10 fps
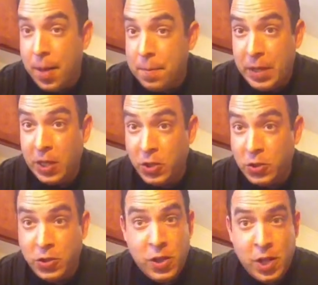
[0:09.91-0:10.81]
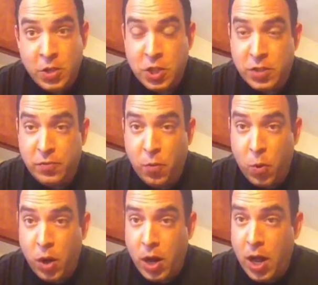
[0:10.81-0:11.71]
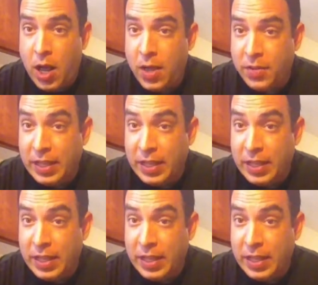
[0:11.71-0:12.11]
meals just for the